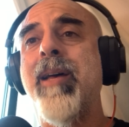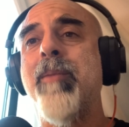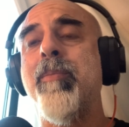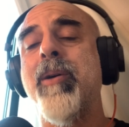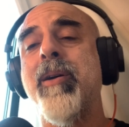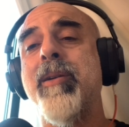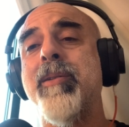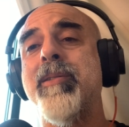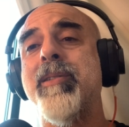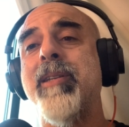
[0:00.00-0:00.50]

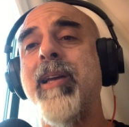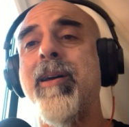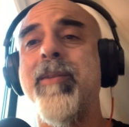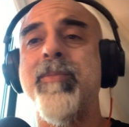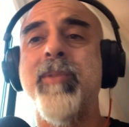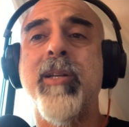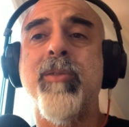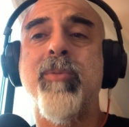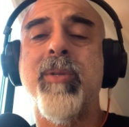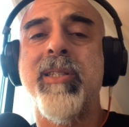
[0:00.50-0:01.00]
But
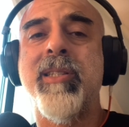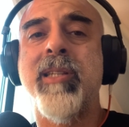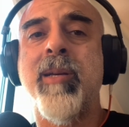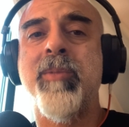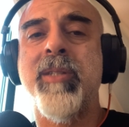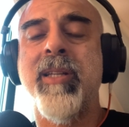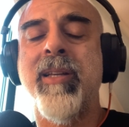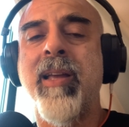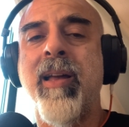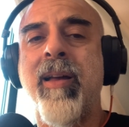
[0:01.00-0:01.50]
that was
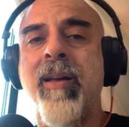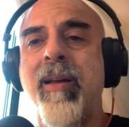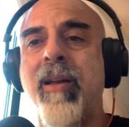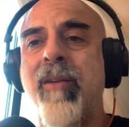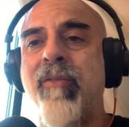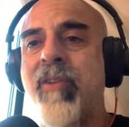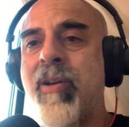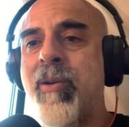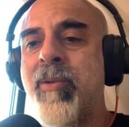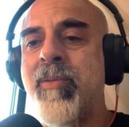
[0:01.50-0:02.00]
something I
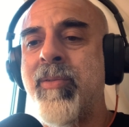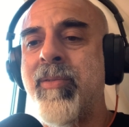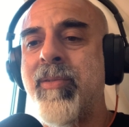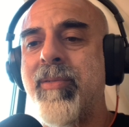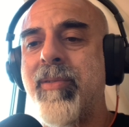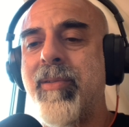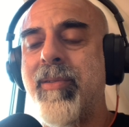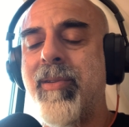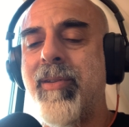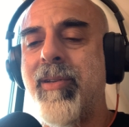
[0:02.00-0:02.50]

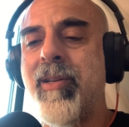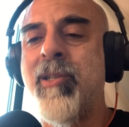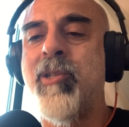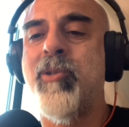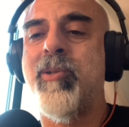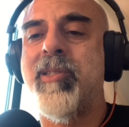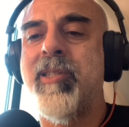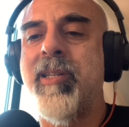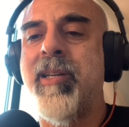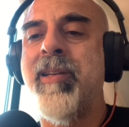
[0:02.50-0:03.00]
found
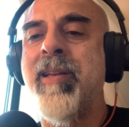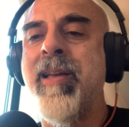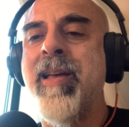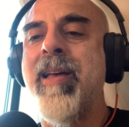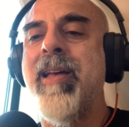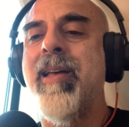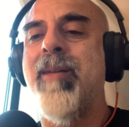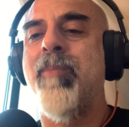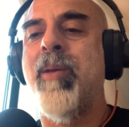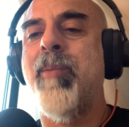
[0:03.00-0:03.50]
interesting.
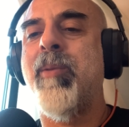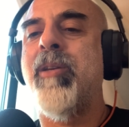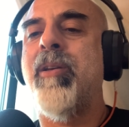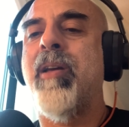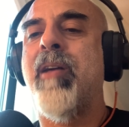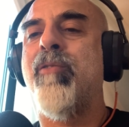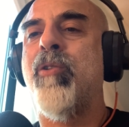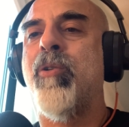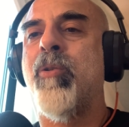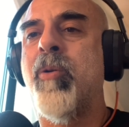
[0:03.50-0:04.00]
Maybe you
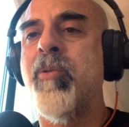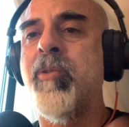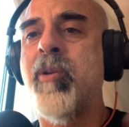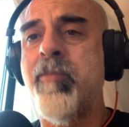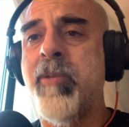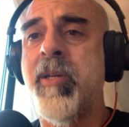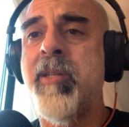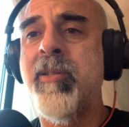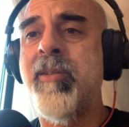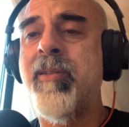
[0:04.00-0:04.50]
have your own
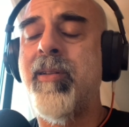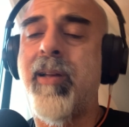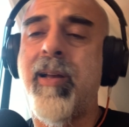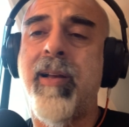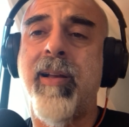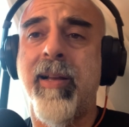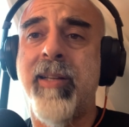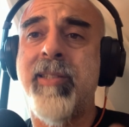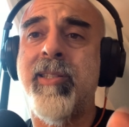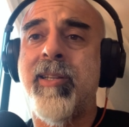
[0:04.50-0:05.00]
opinion.
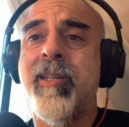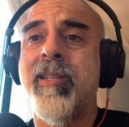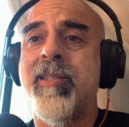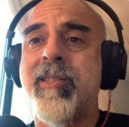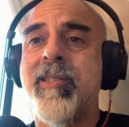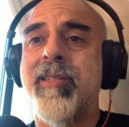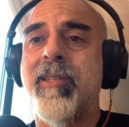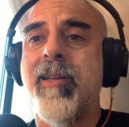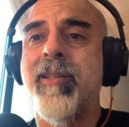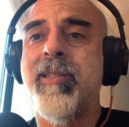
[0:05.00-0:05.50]
I think
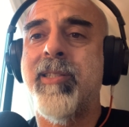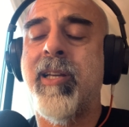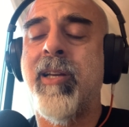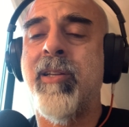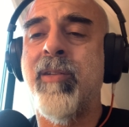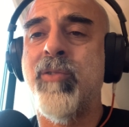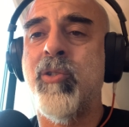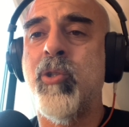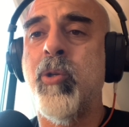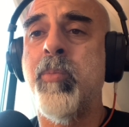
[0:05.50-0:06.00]
it's
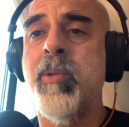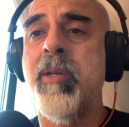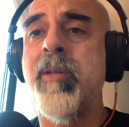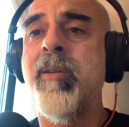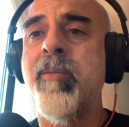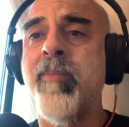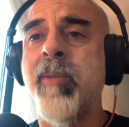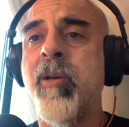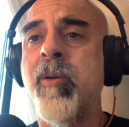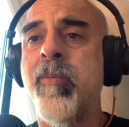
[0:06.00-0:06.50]
kind of stupid,
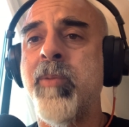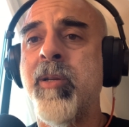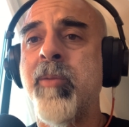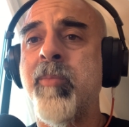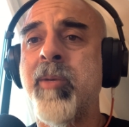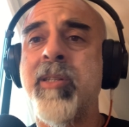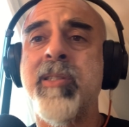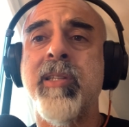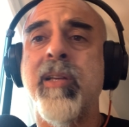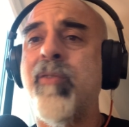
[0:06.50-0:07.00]
in my opinion,
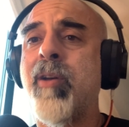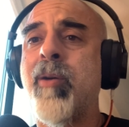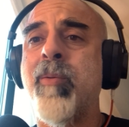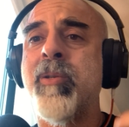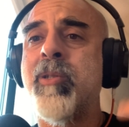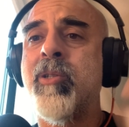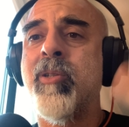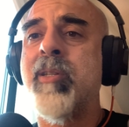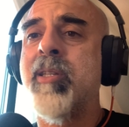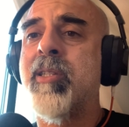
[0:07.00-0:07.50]
because if I
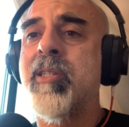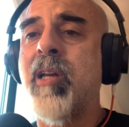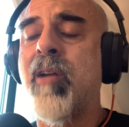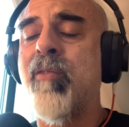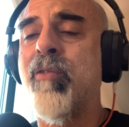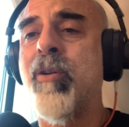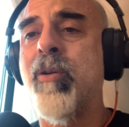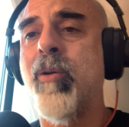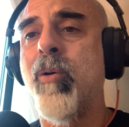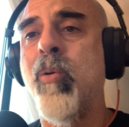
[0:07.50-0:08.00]
want to
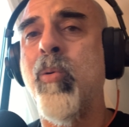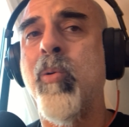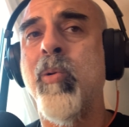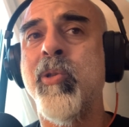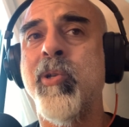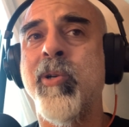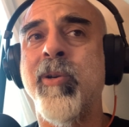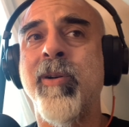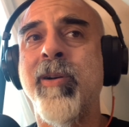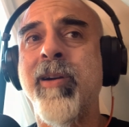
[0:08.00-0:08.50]
discover
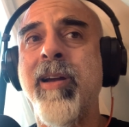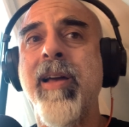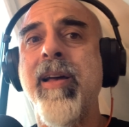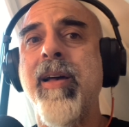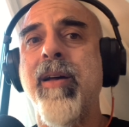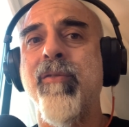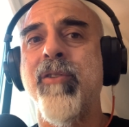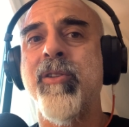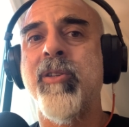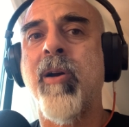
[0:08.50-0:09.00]
older
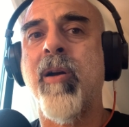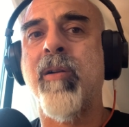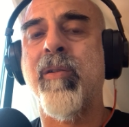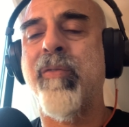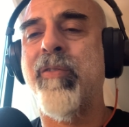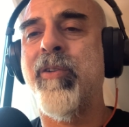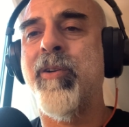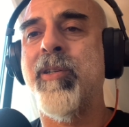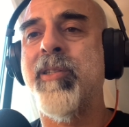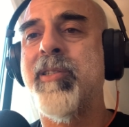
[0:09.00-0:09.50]

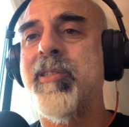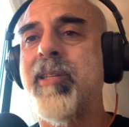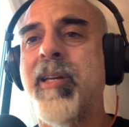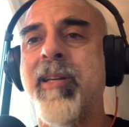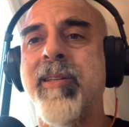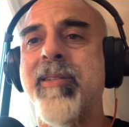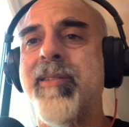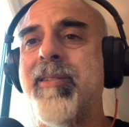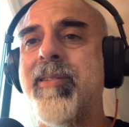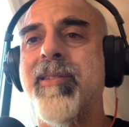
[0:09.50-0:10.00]
photographers
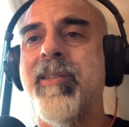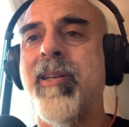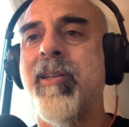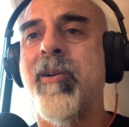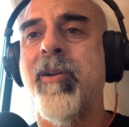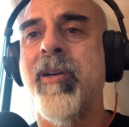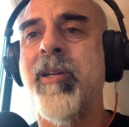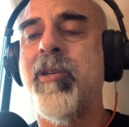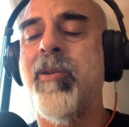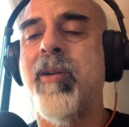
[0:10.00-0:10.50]
that
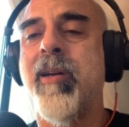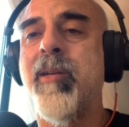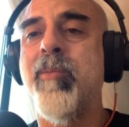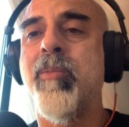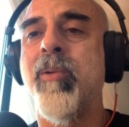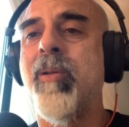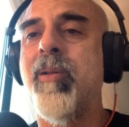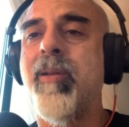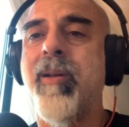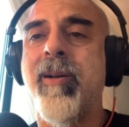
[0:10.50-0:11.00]
are
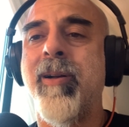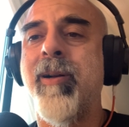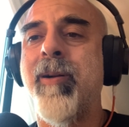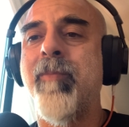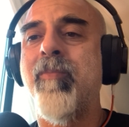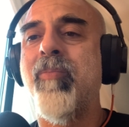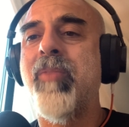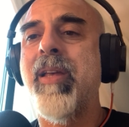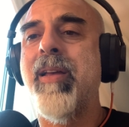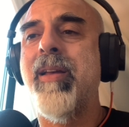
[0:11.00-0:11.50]
incredible,
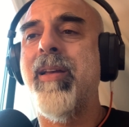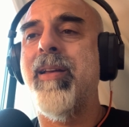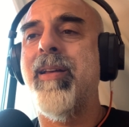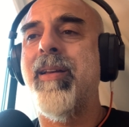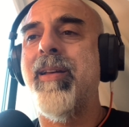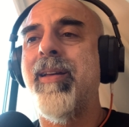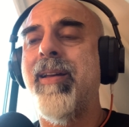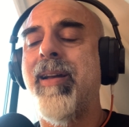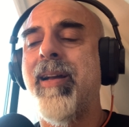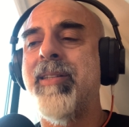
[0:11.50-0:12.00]

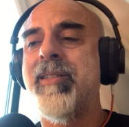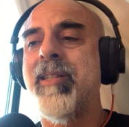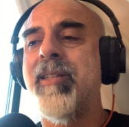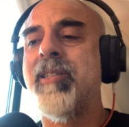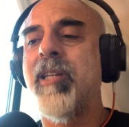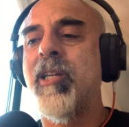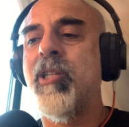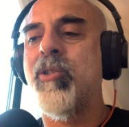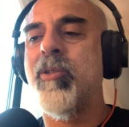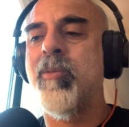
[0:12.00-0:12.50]
I think
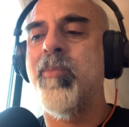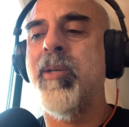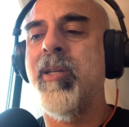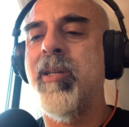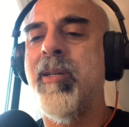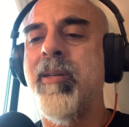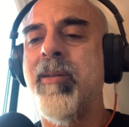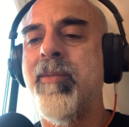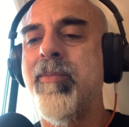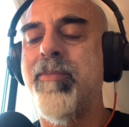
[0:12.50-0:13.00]
they should
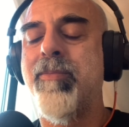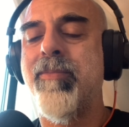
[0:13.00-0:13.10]
be